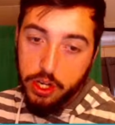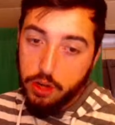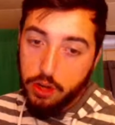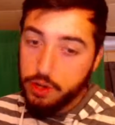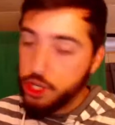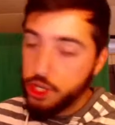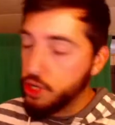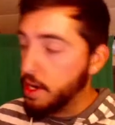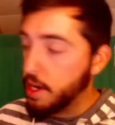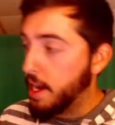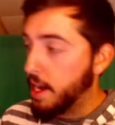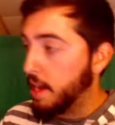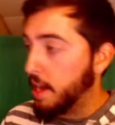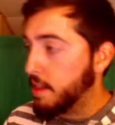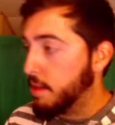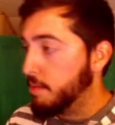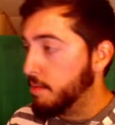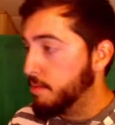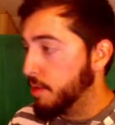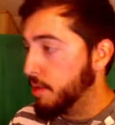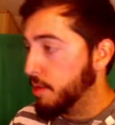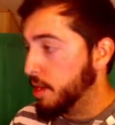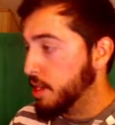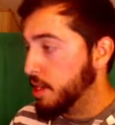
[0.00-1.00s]
straight at them,
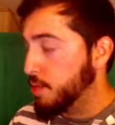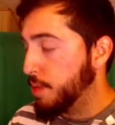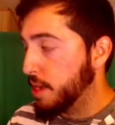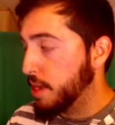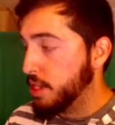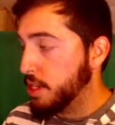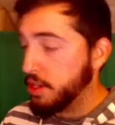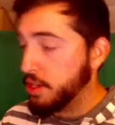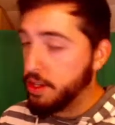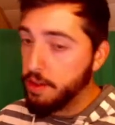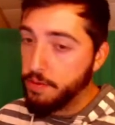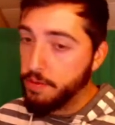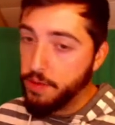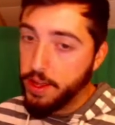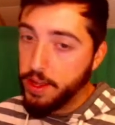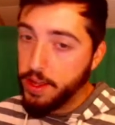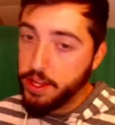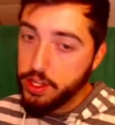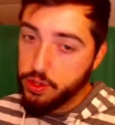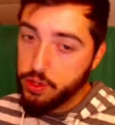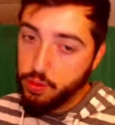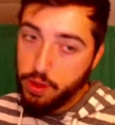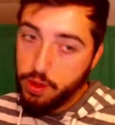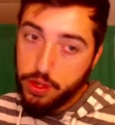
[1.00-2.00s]
but it's basically a flank
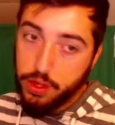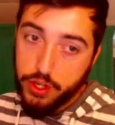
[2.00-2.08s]
as well.